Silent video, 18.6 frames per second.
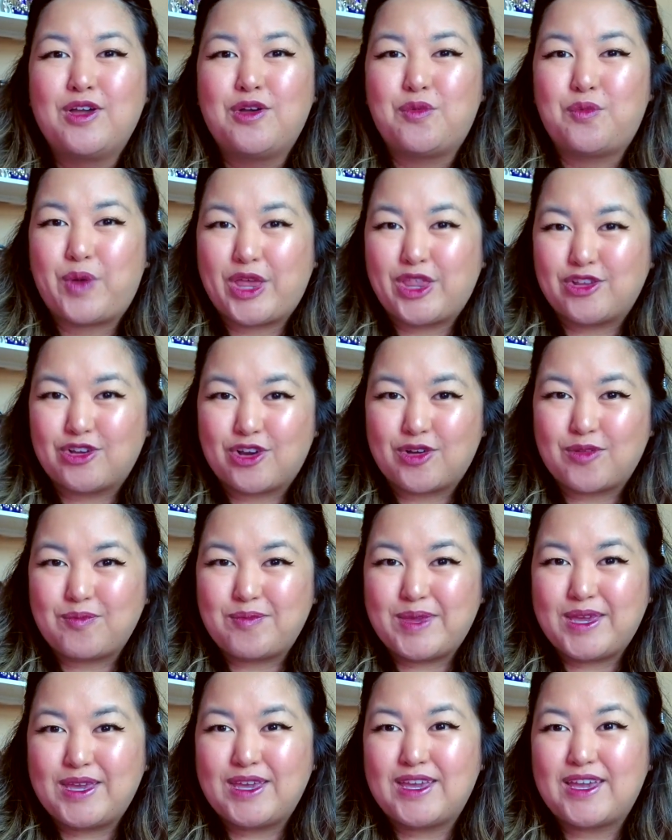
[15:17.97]
whether it
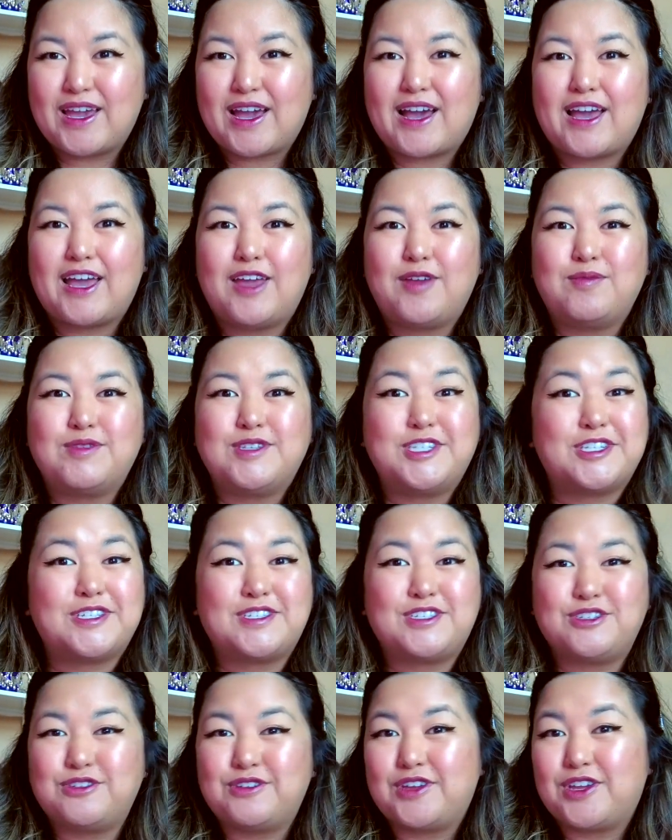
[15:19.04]
be I'm
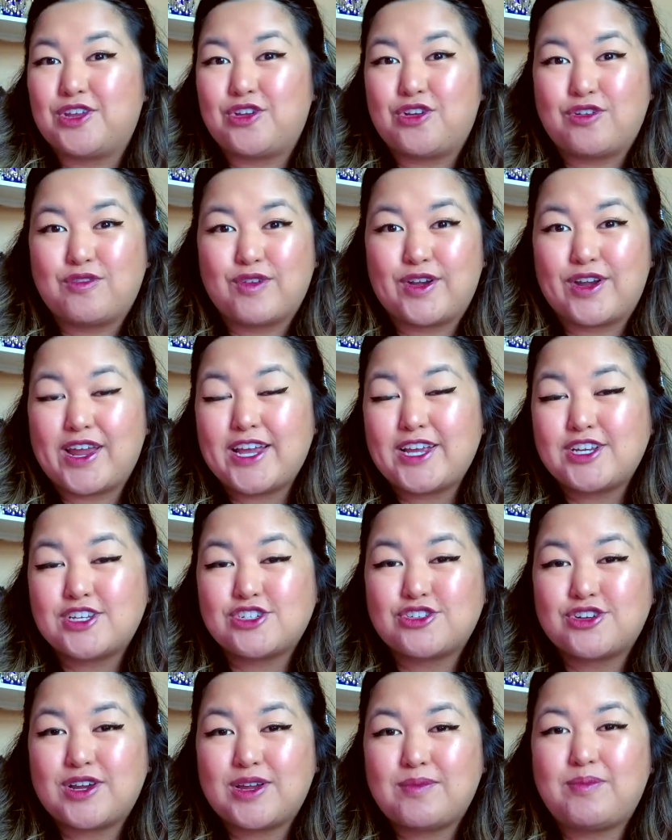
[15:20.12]
just doing an overnight
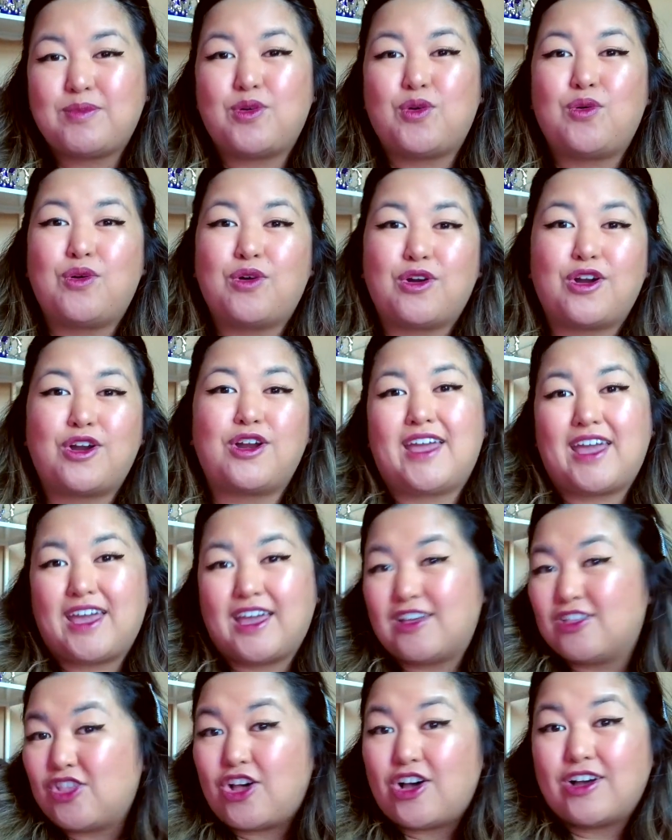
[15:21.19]
trip or
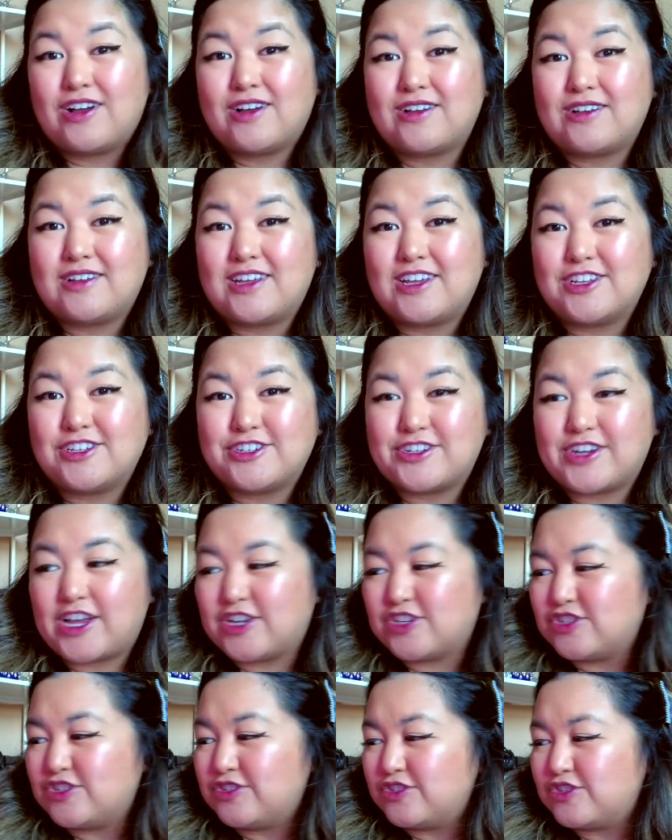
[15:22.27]
a long
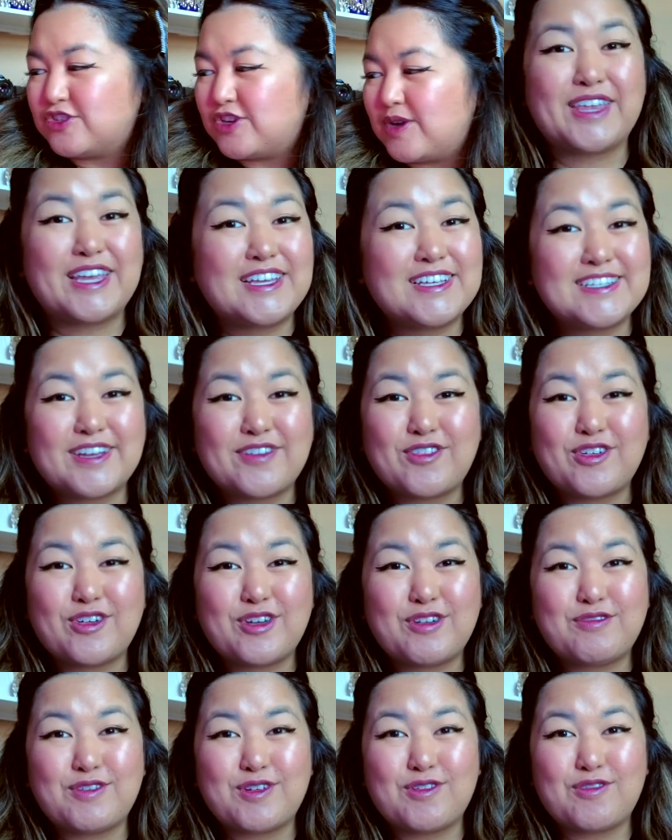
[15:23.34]
international trip. Thanks
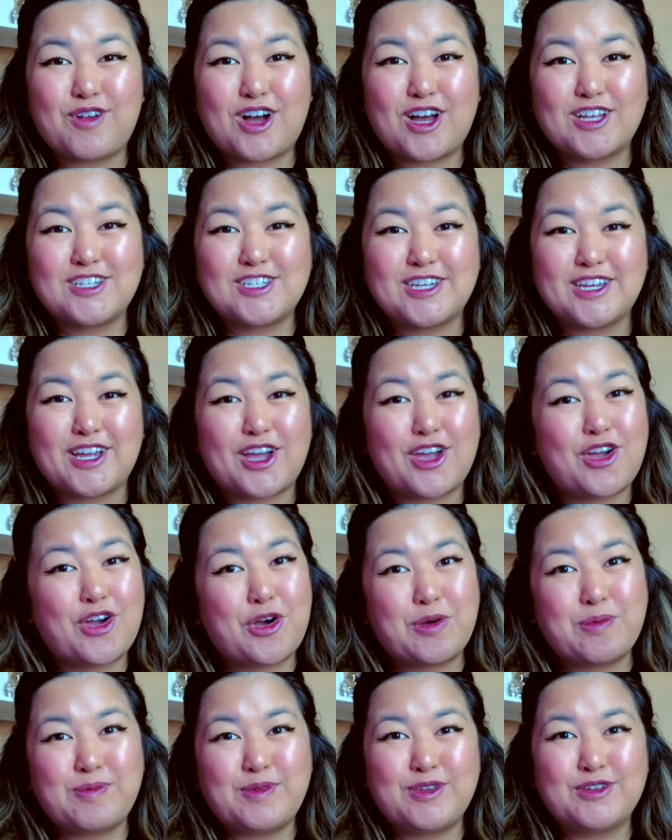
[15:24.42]
everyone for watching. I
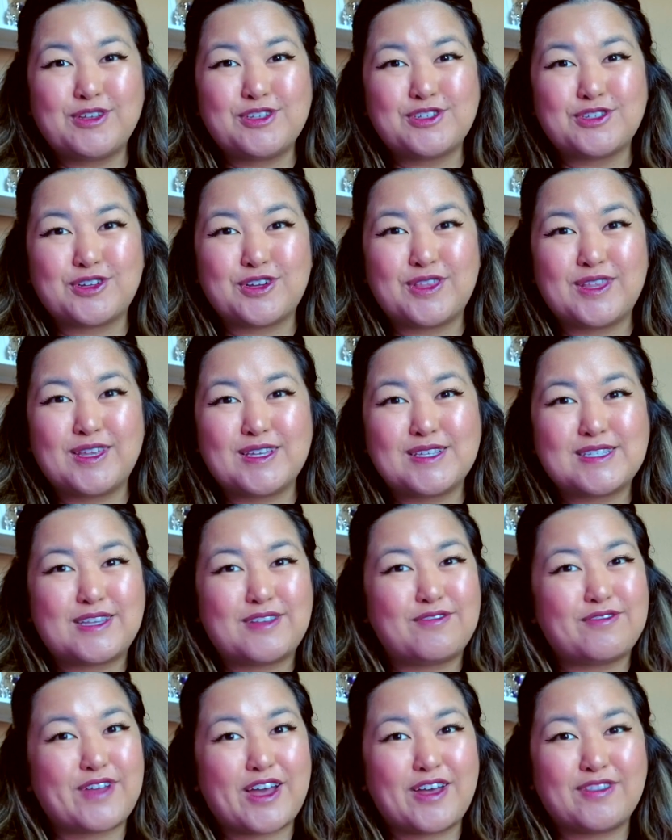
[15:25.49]
hope you enjoyed this and
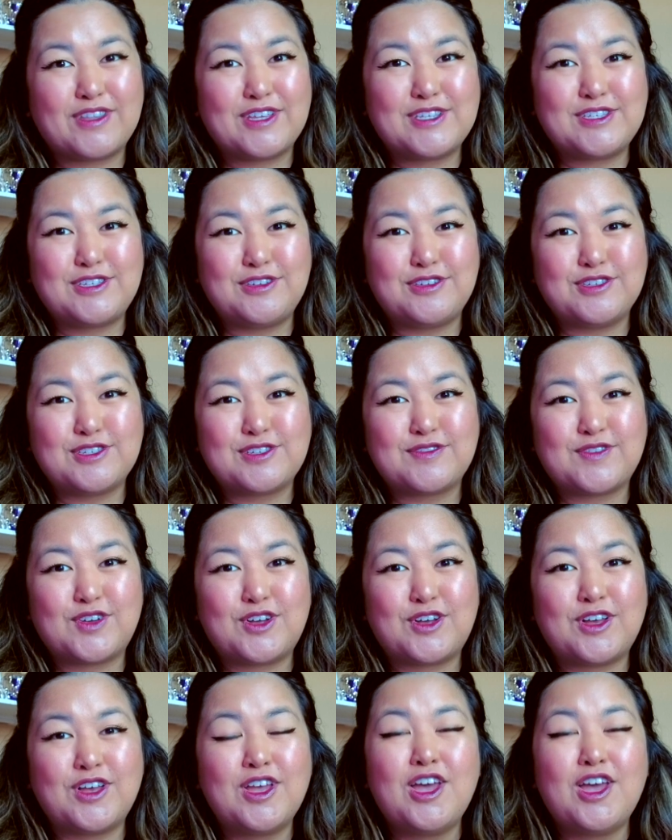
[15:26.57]
found this useful.